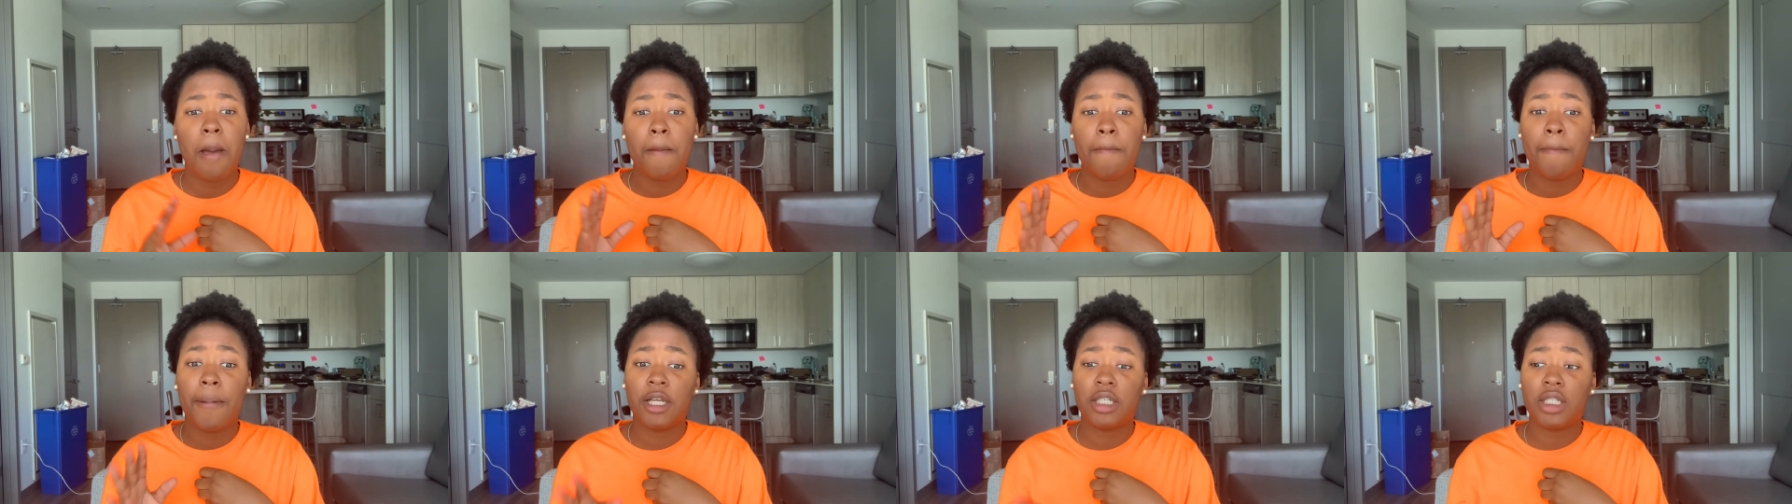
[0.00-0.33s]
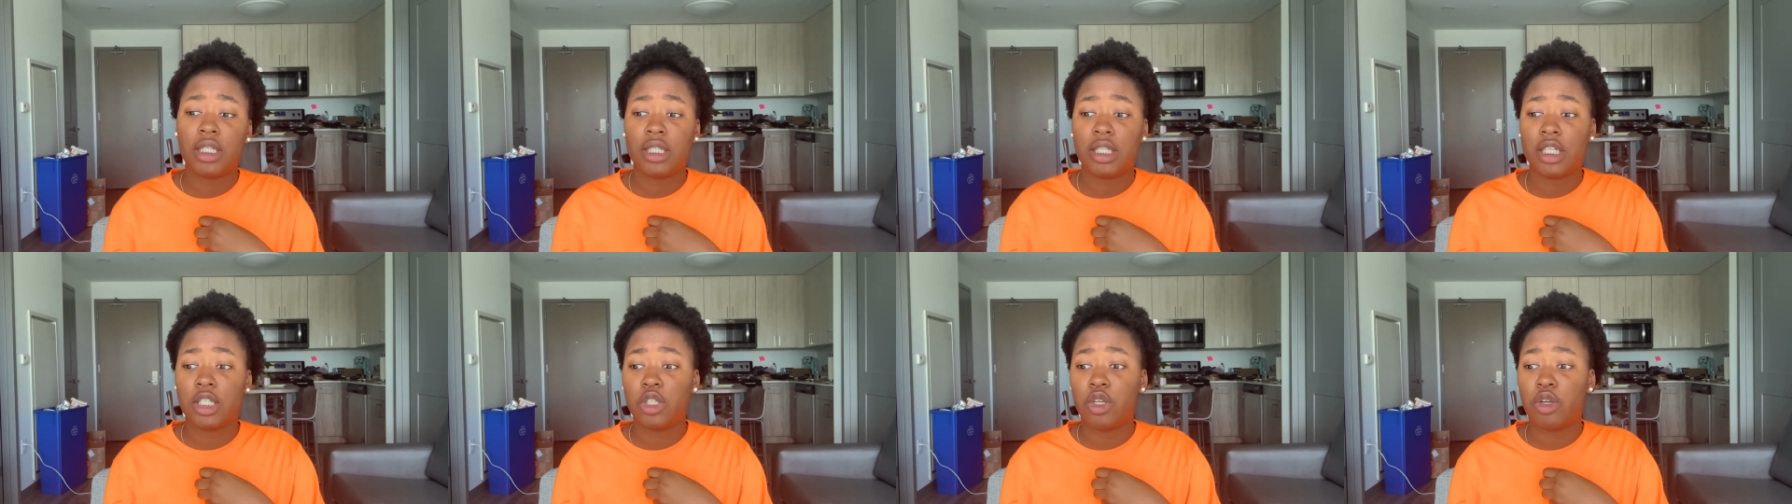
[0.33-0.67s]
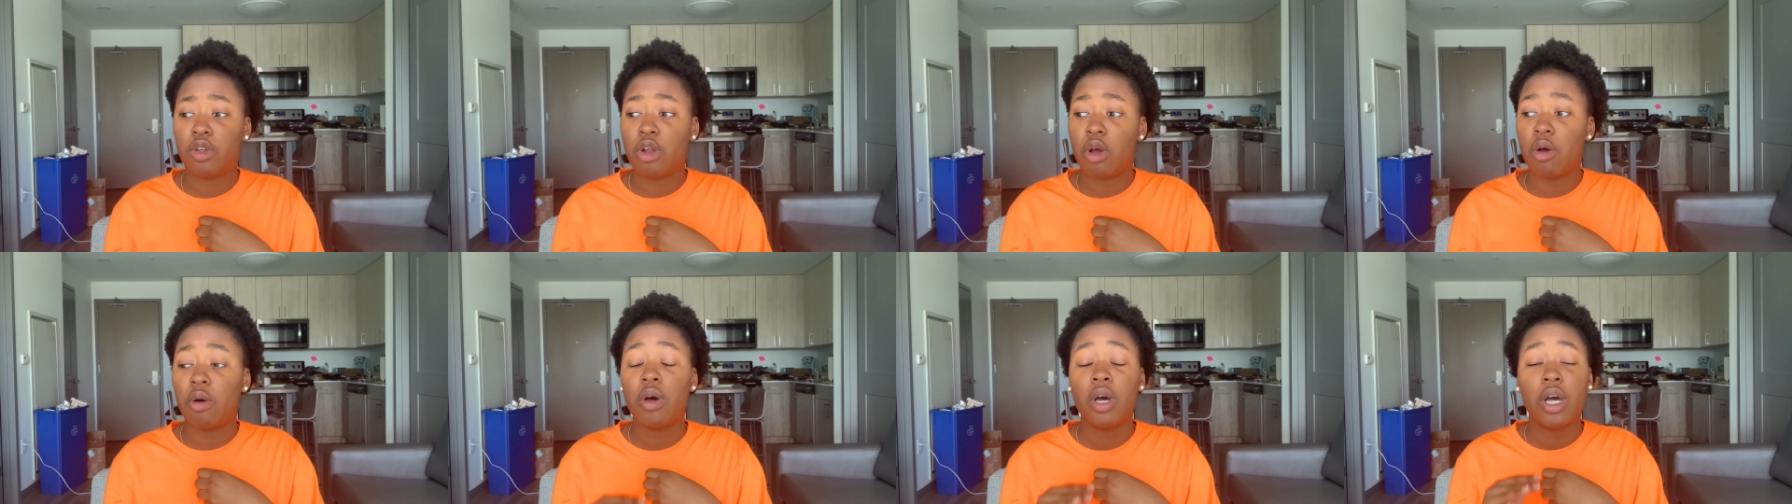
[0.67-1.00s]
But just let you
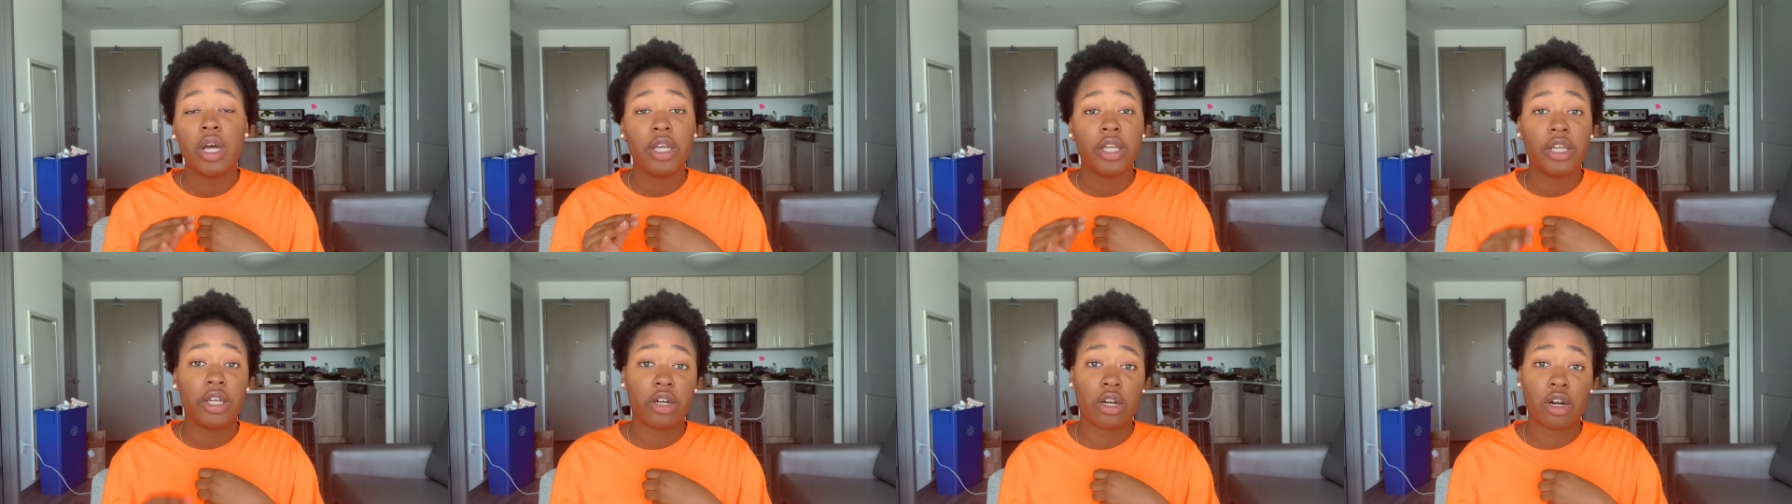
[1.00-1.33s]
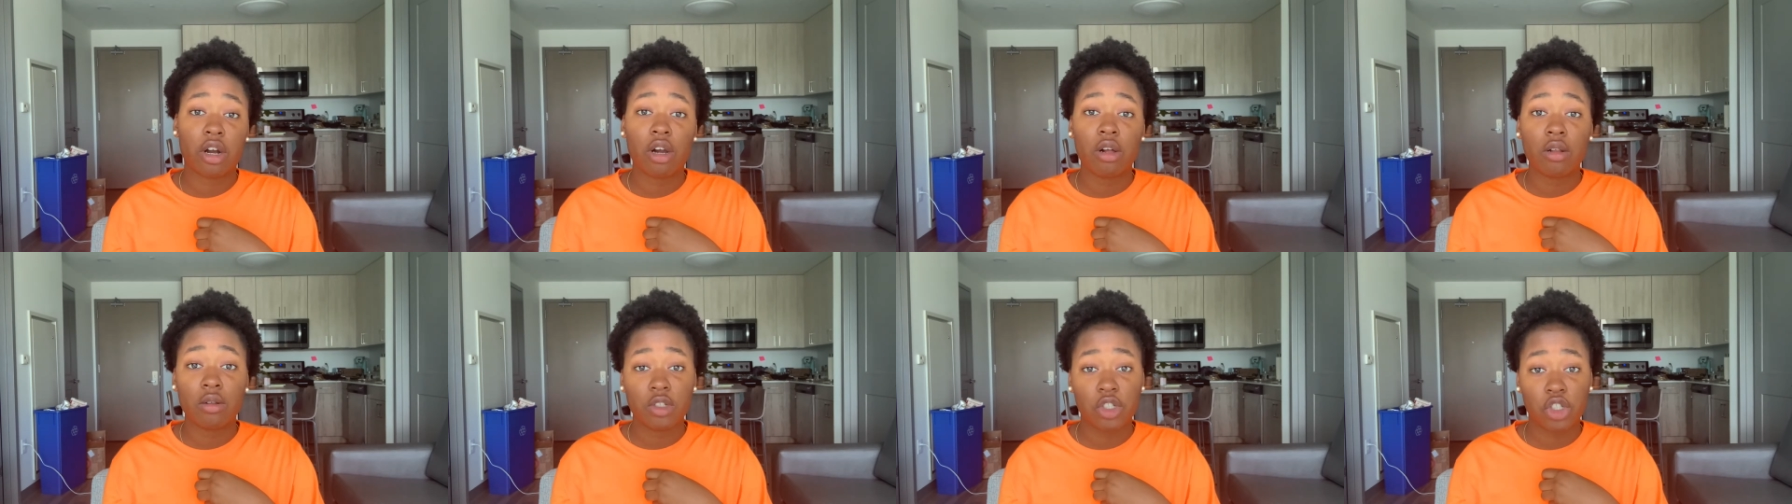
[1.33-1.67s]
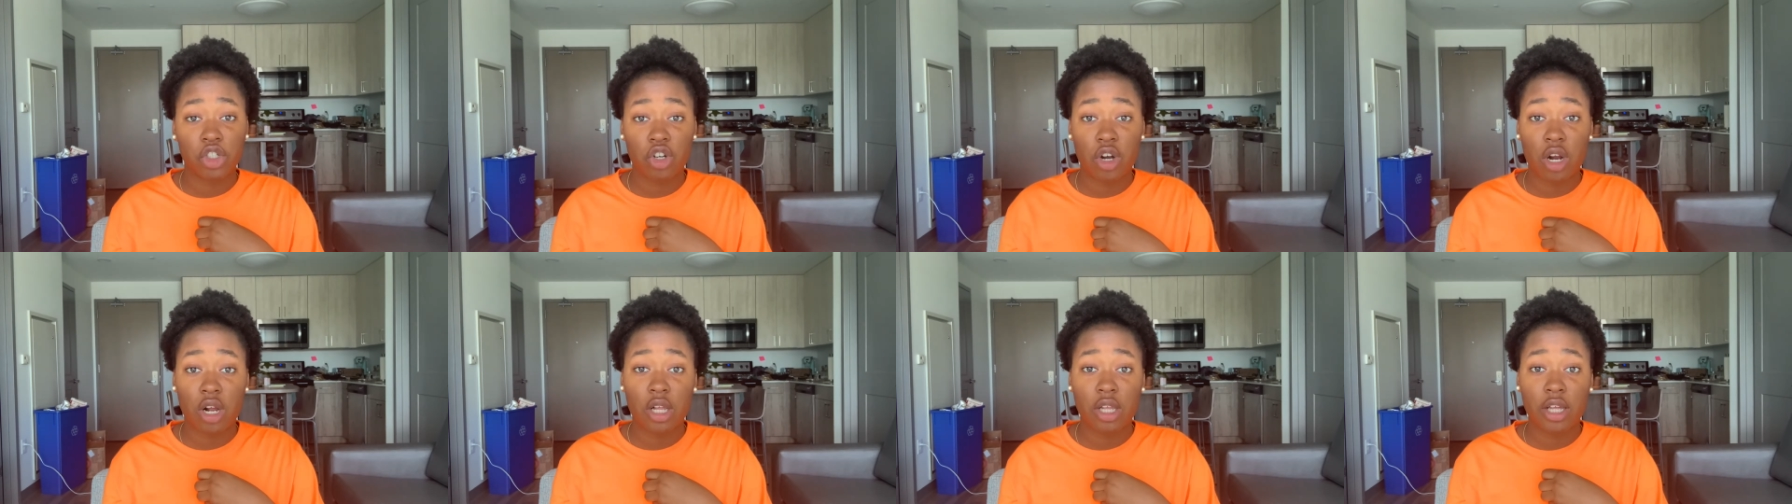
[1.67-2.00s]
know, your girl was
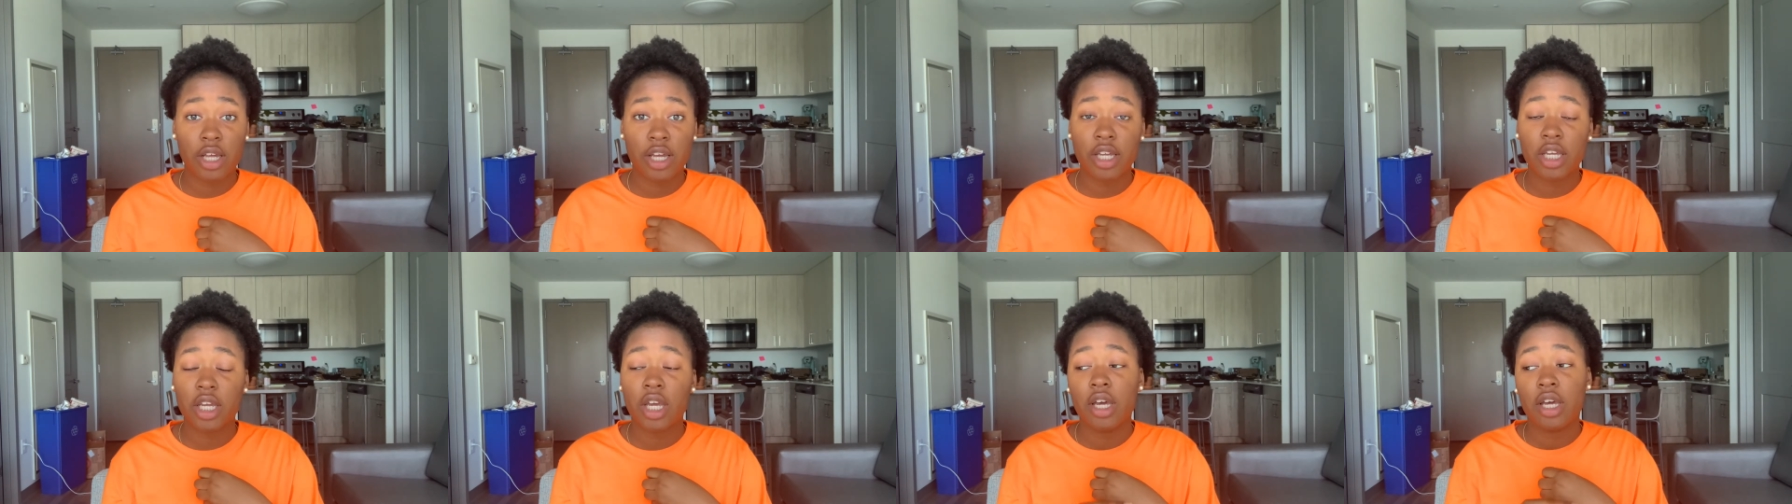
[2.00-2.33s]
struggling,